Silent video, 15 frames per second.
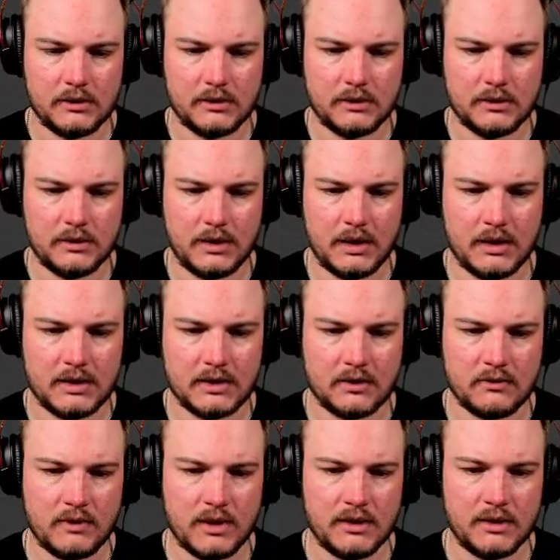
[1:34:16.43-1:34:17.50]
That is
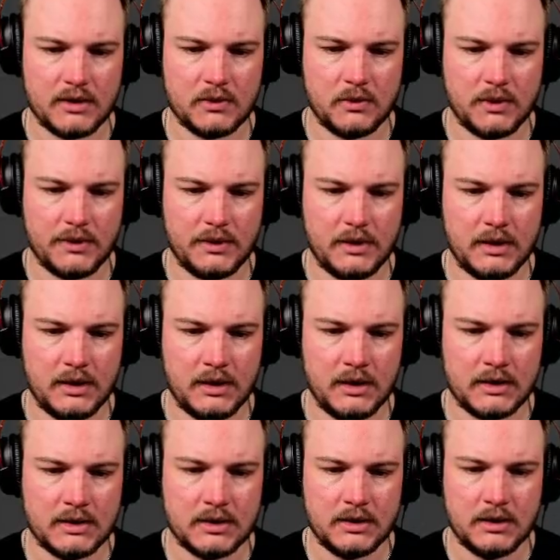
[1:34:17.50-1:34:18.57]
horrendous. What is
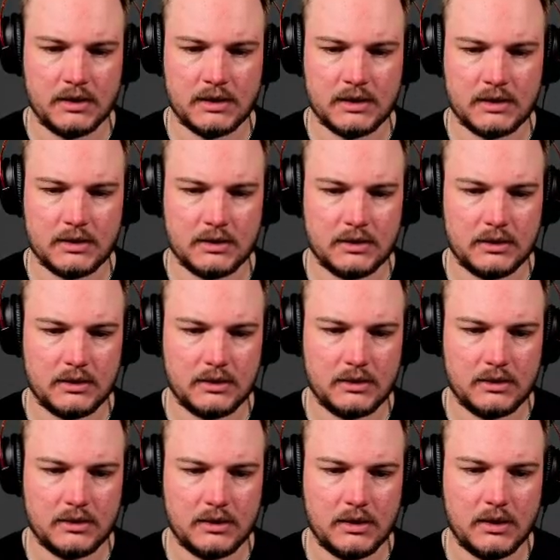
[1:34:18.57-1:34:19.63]
this?
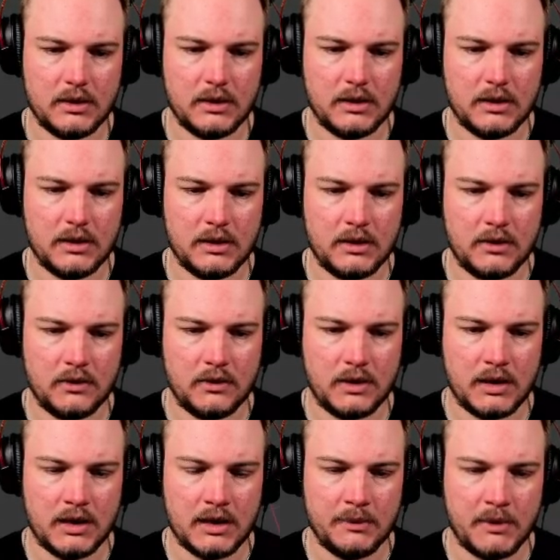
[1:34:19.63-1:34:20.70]
Oh,
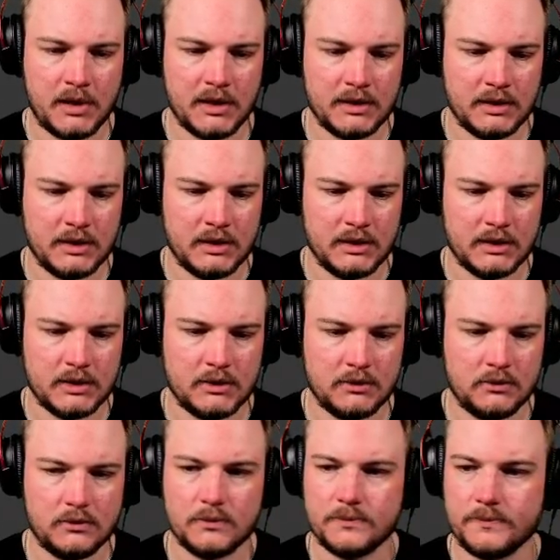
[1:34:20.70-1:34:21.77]
I might need
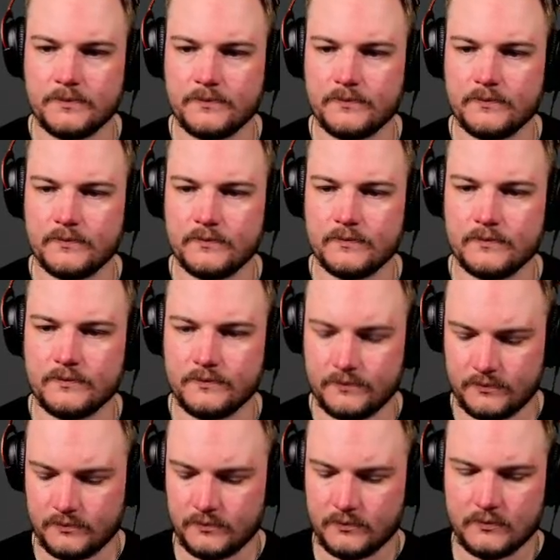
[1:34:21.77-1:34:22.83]
to
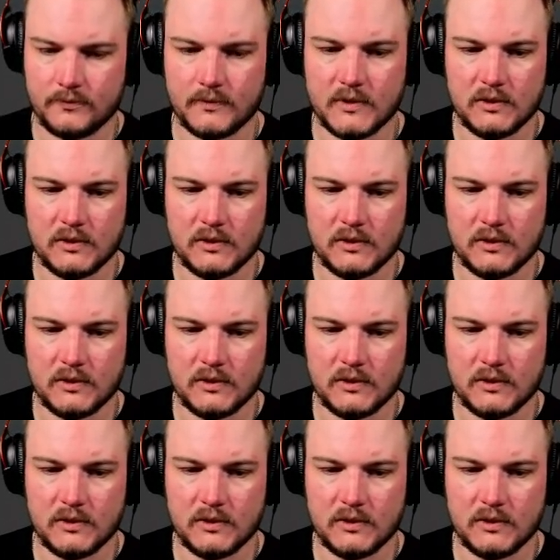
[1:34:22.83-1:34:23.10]
do